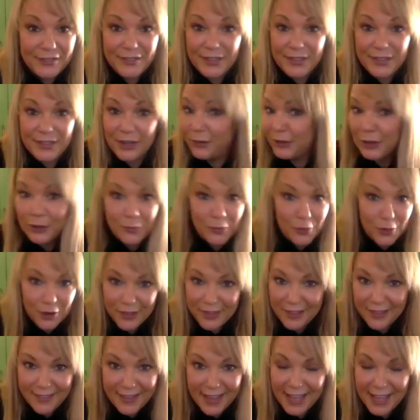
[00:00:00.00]
and you don't
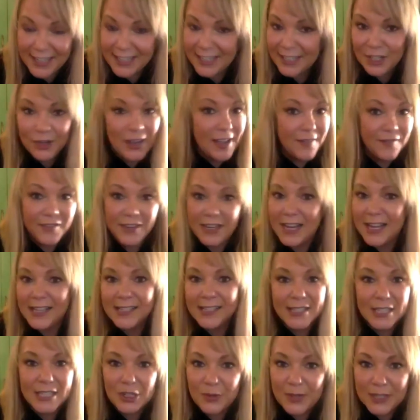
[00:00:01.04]
know more than that, and you
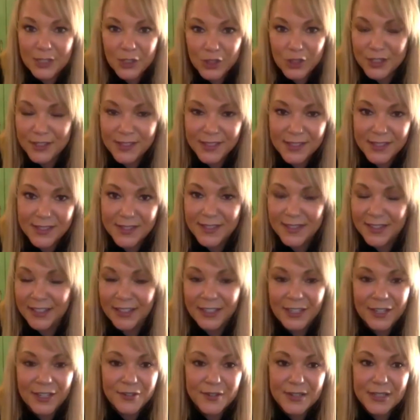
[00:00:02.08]
haven't asked the
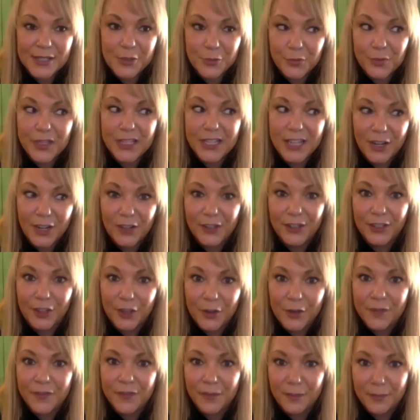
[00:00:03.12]
questions, you know, it's really
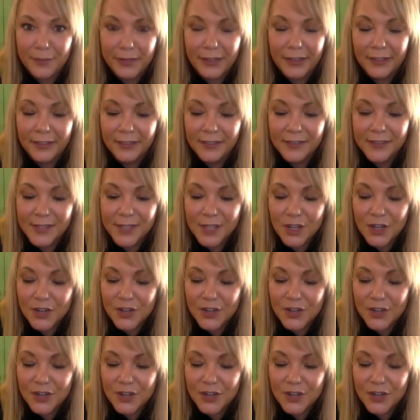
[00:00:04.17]
hard to go from there.